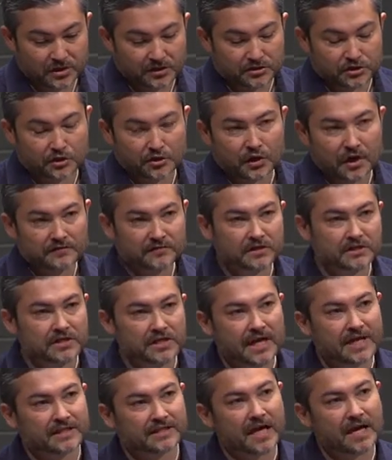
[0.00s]
So you have to
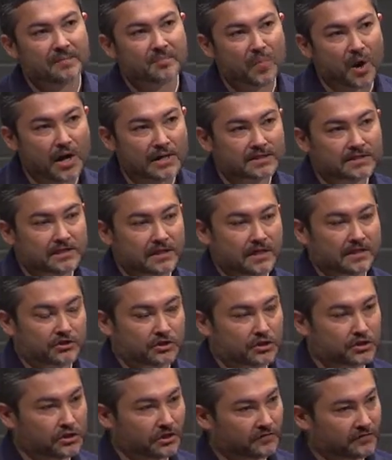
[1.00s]
take that mindset and
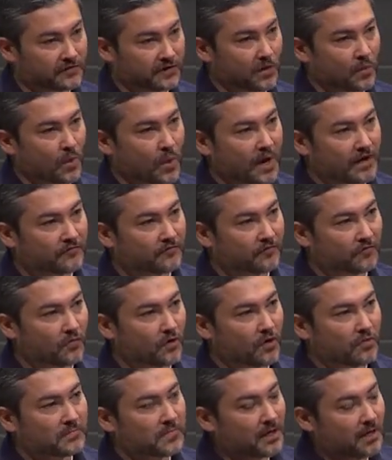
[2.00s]
shift it away
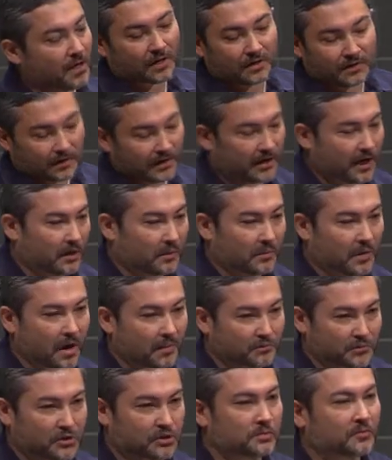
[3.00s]
from,
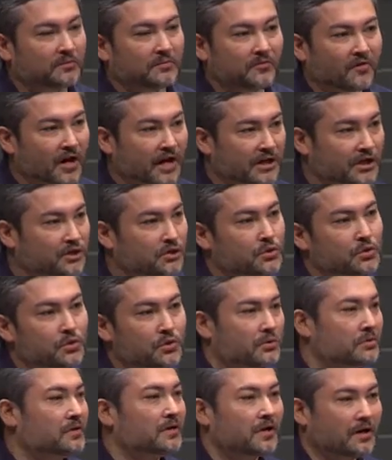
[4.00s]
I'm just providing
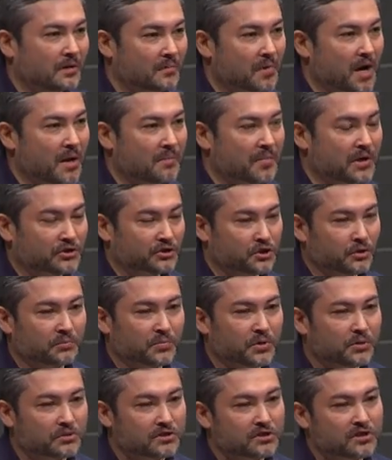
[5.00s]
you a bunch of
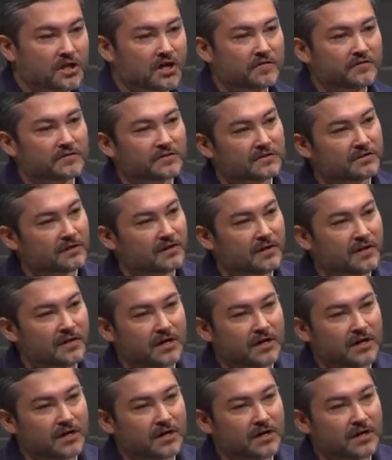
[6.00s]
build servers.